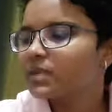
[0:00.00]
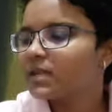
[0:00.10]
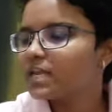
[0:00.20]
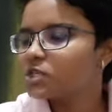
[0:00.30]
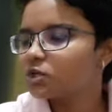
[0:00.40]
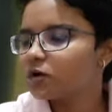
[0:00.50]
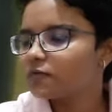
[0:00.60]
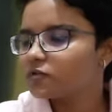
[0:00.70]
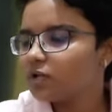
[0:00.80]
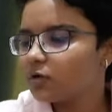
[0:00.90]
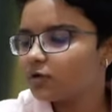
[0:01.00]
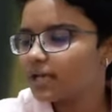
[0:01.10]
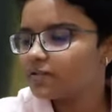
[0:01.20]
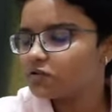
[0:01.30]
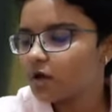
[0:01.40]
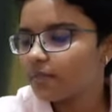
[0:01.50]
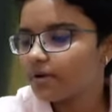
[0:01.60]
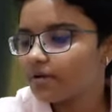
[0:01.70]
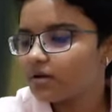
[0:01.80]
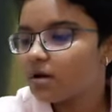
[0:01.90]
Nature of solute and
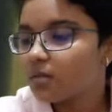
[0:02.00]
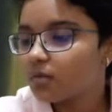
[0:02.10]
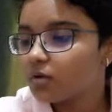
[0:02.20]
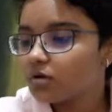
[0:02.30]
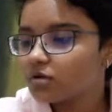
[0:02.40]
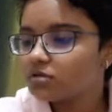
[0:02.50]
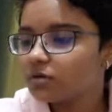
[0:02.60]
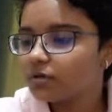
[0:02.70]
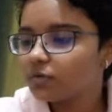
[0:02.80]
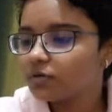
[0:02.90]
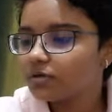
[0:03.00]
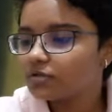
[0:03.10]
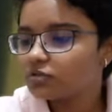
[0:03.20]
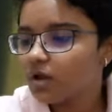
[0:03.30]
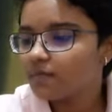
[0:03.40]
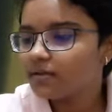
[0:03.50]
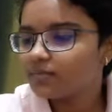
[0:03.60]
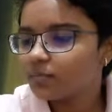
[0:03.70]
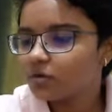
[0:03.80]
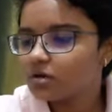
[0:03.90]
solvent. Polar solute dissolved in
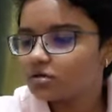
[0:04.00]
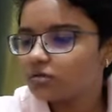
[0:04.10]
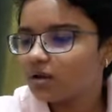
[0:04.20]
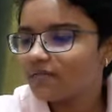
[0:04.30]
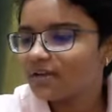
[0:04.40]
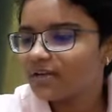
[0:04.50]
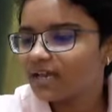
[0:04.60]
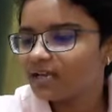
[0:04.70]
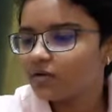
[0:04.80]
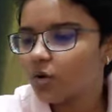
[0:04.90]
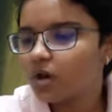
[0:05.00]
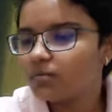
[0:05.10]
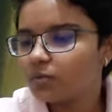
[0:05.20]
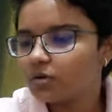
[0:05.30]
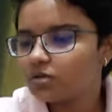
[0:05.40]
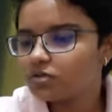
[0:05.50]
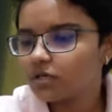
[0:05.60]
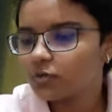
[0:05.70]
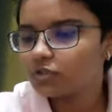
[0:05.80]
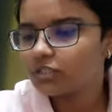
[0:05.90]
polar solvent and non-polar
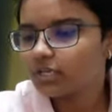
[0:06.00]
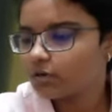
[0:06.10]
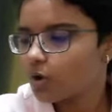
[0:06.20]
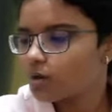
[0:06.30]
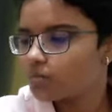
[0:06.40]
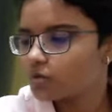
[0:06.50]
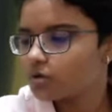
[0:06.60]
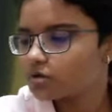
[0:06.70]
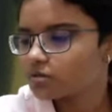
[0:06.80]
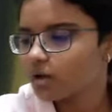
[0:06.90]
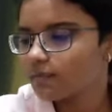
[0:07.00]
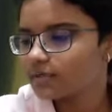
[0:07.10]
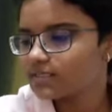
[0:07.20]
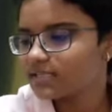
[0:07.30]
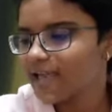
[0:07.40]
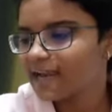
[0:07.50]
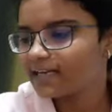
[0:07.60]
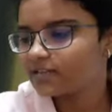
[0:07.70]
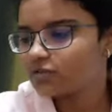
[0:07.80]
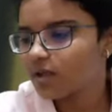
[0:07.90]
solutes in non-polar solvents like
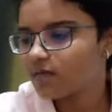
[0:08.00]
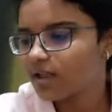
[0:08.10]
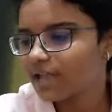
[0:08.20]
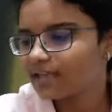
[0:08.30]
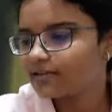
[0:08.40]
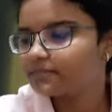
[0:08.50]
dissolved like.